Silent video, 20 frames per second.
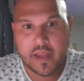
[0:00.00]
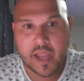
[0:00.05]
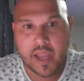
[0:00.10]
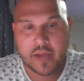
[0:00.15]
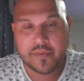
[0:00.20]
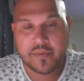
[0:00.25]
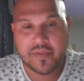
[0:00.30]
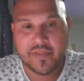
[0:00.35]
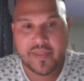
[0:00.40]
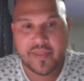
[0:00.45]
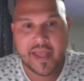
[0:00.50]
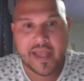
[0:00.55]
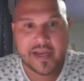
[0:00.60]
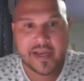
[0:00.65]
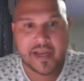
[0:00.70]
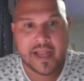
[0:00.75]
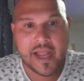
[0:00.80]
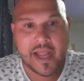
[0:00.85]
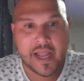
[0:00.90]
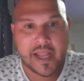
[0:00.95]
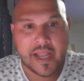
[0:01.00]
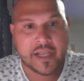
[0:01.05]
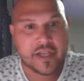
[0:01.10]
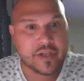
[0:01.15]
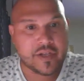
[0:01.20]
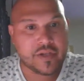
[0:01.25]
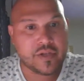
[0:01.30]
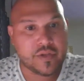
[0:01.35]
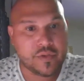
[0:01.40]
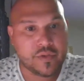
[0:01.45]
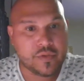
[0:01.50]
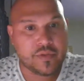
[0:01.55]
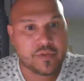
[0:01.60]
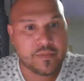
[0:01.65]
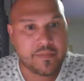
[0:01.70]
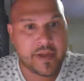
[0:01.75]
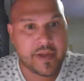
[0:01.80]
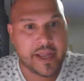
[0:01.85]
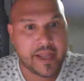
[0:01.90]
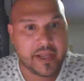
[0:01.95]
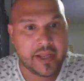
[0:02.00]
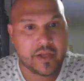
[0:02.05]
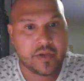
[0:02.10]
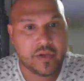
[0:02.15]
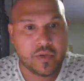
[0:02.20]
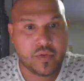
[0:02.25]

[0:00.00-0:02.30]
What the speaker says: And with that, I conclude my